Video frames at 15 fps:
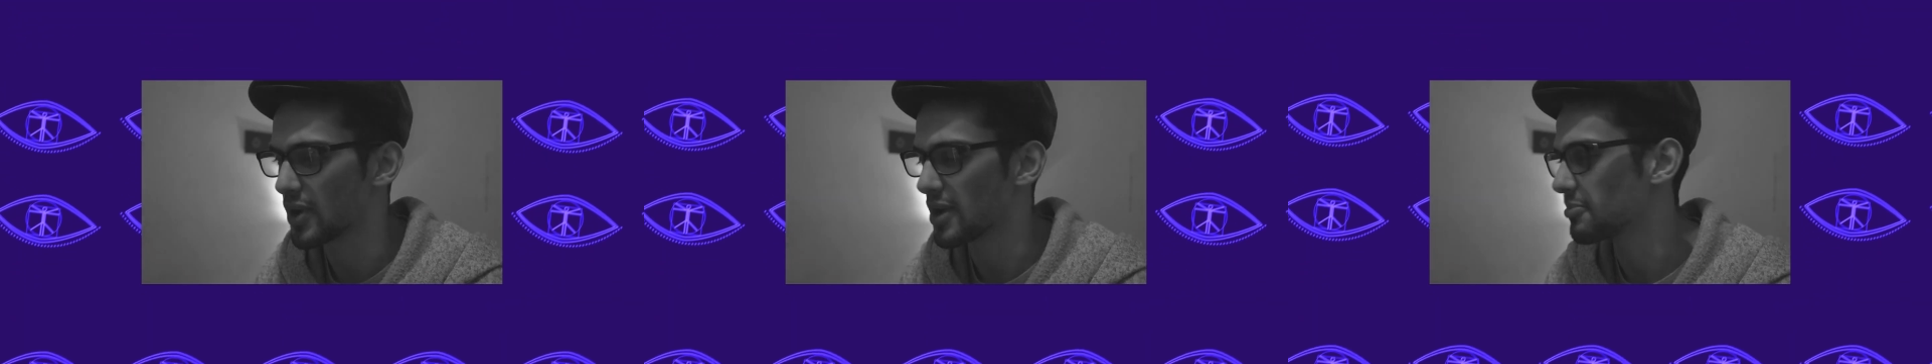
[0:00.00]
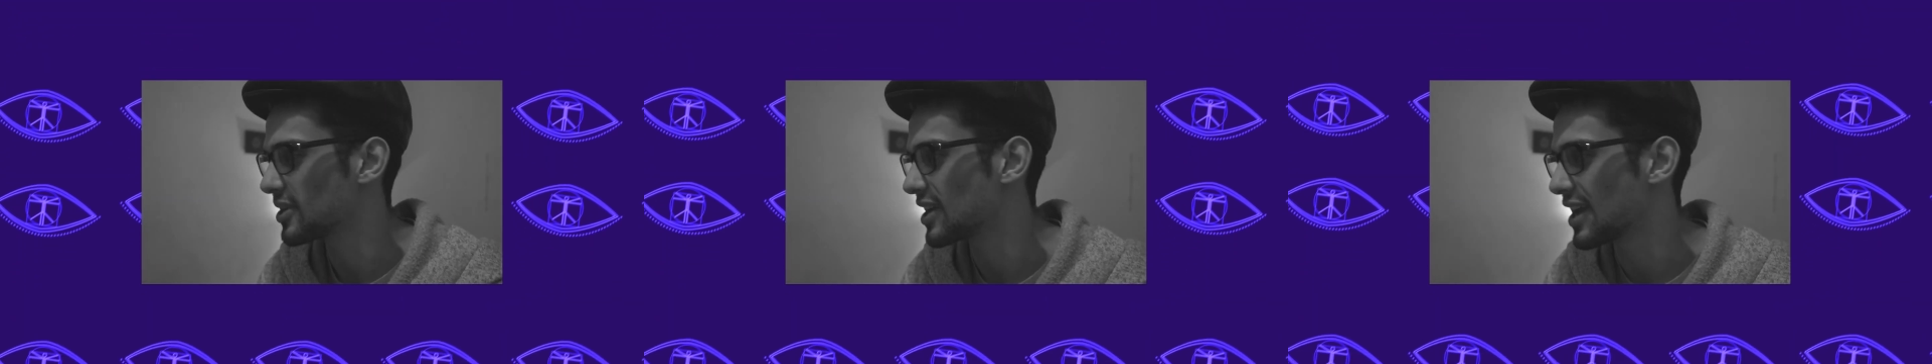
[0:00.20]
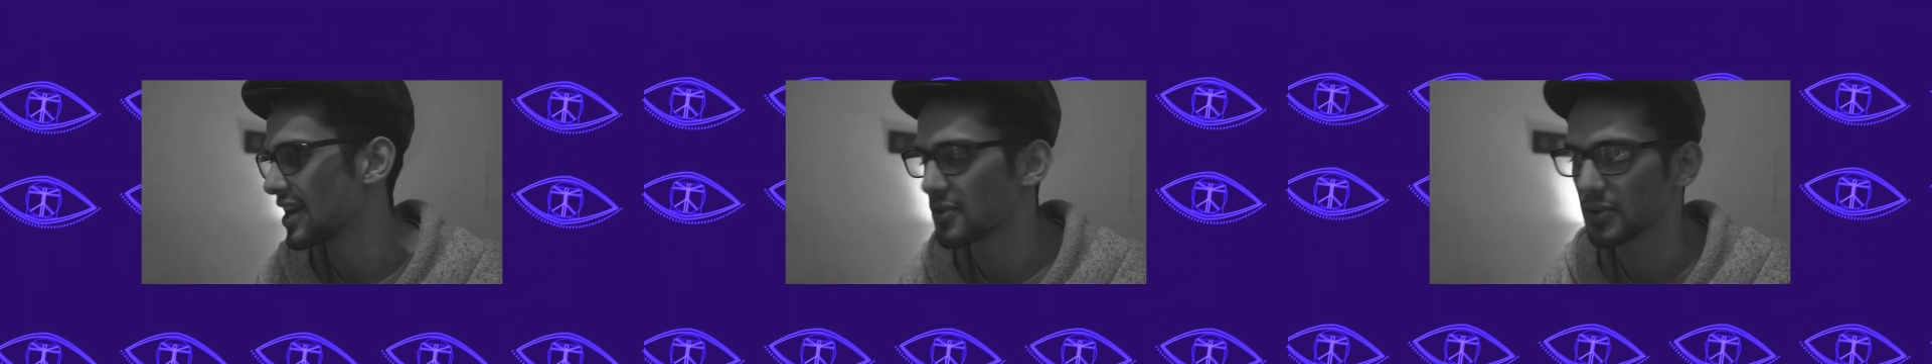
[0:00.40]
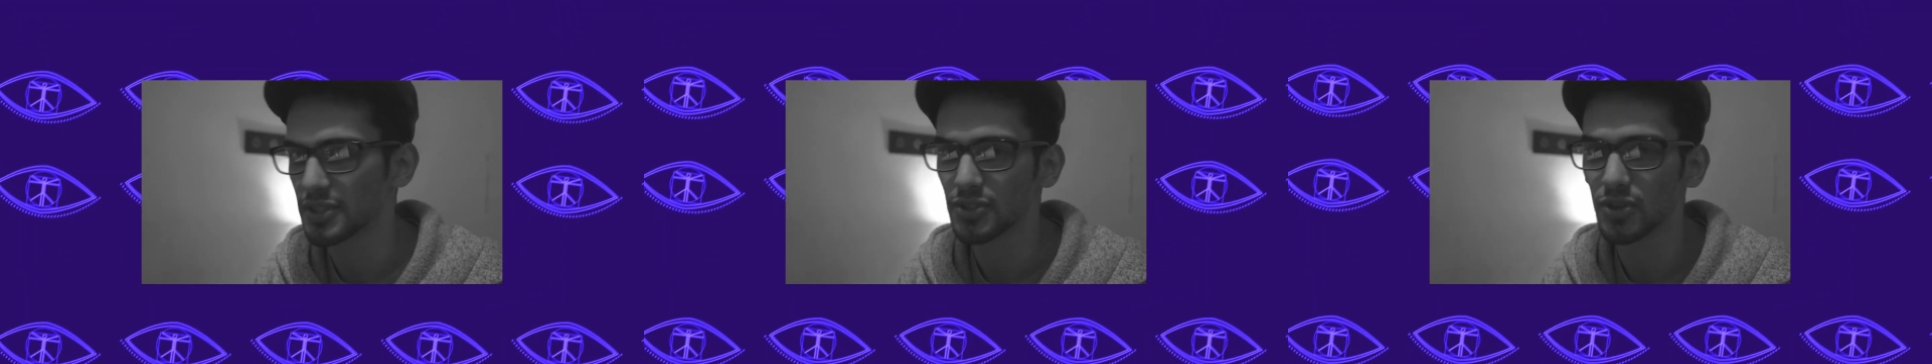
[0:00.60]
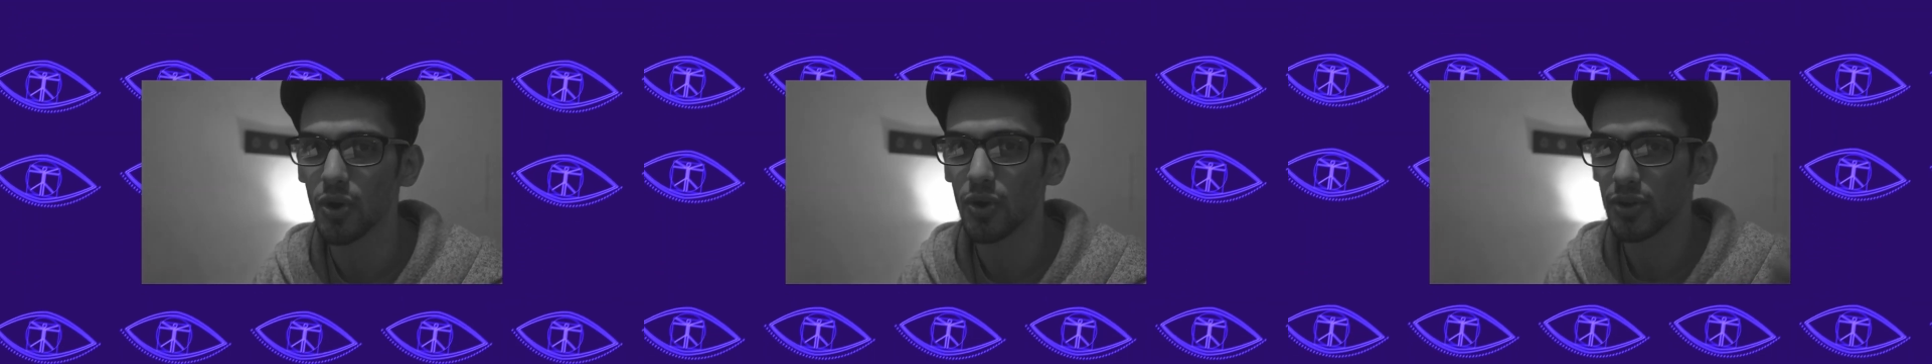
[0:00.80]
But anyway,
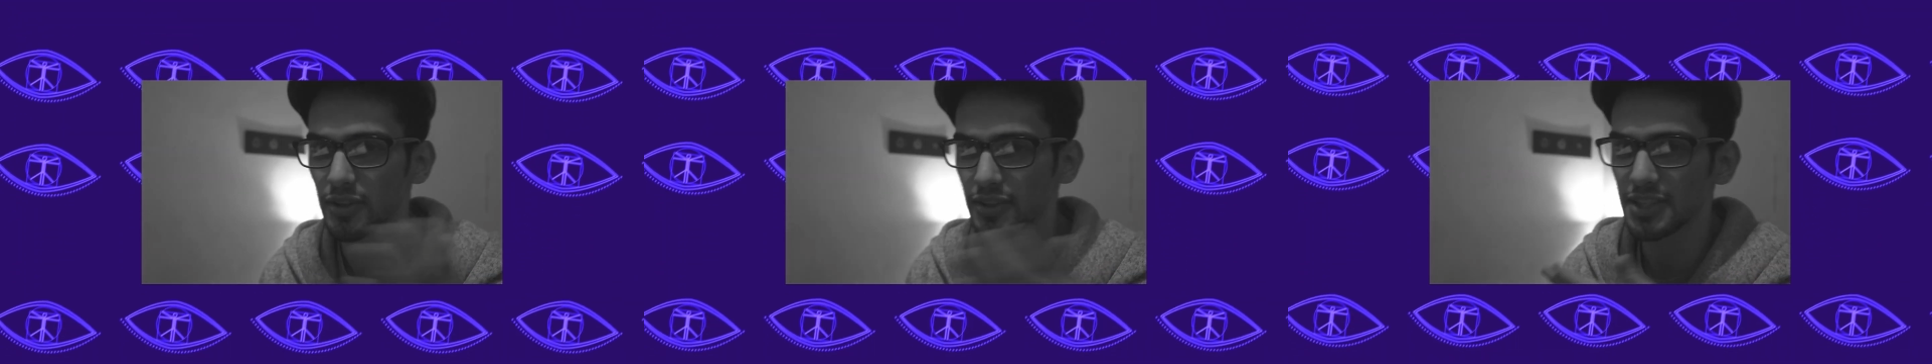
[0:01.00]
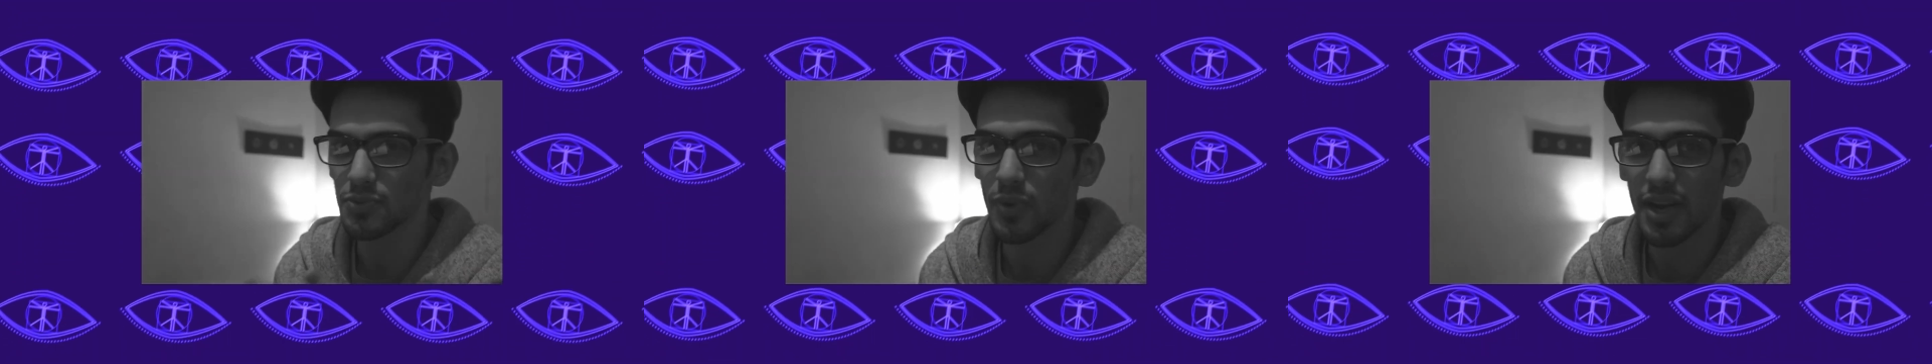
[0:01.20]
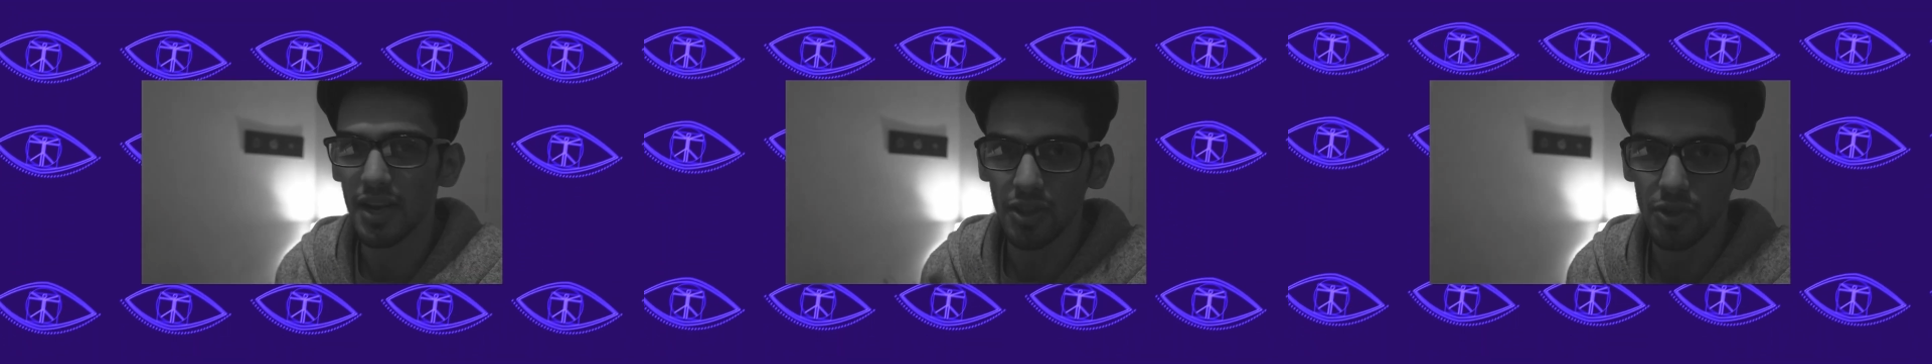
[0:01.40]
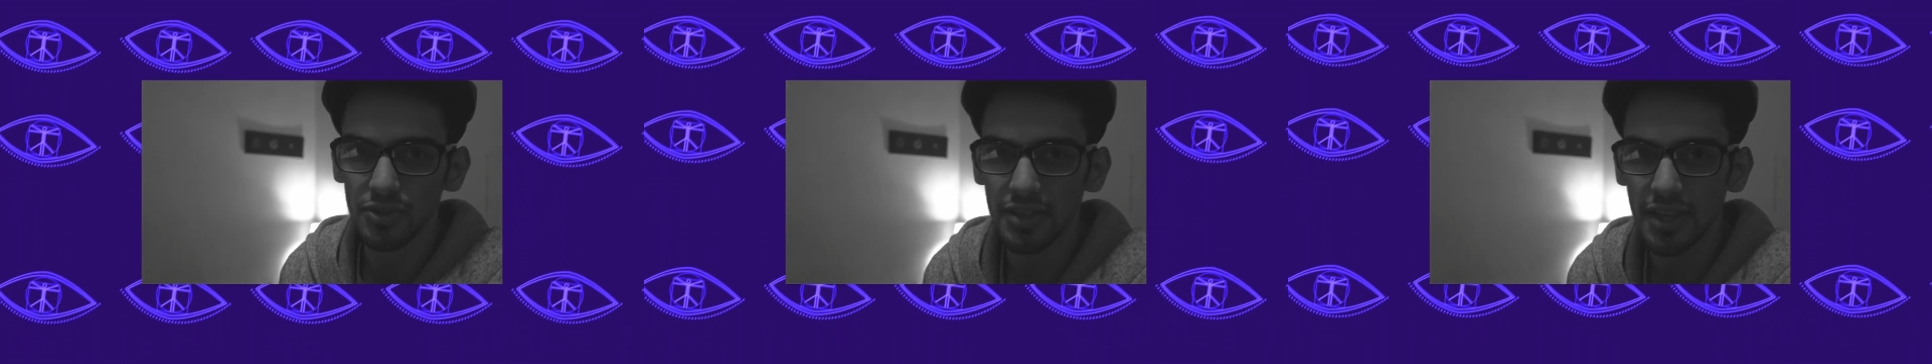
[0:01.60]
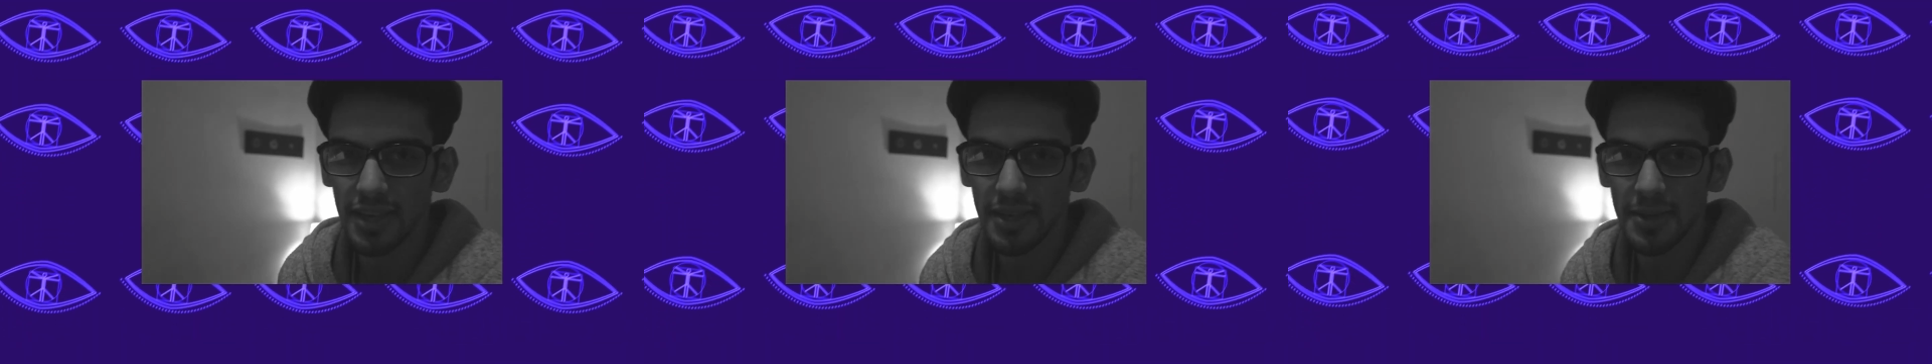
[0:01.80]
so this is what it
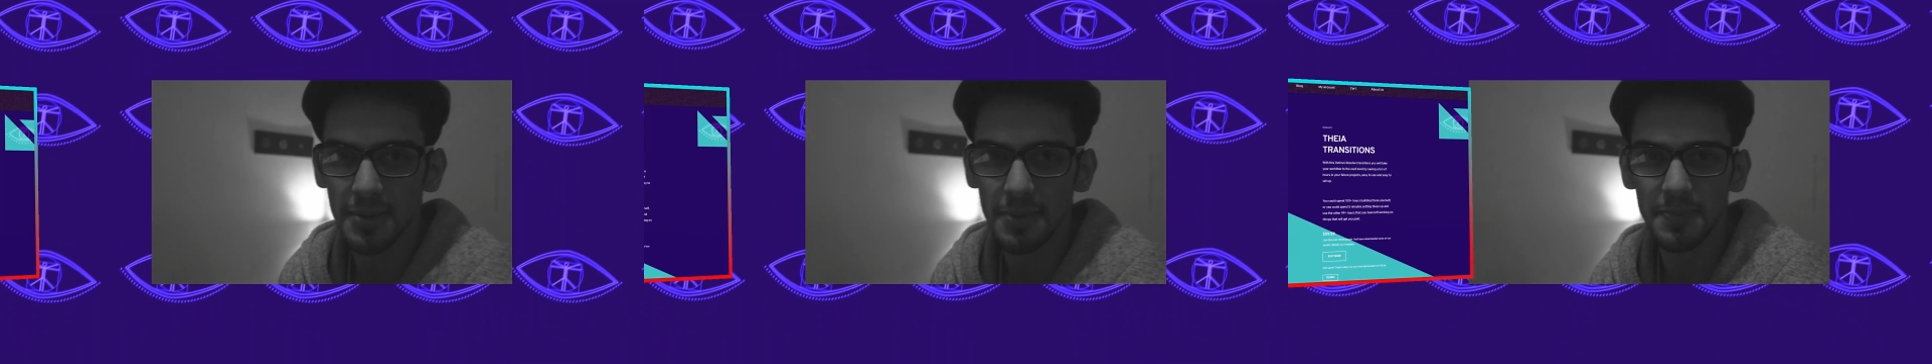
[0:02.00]
looks like.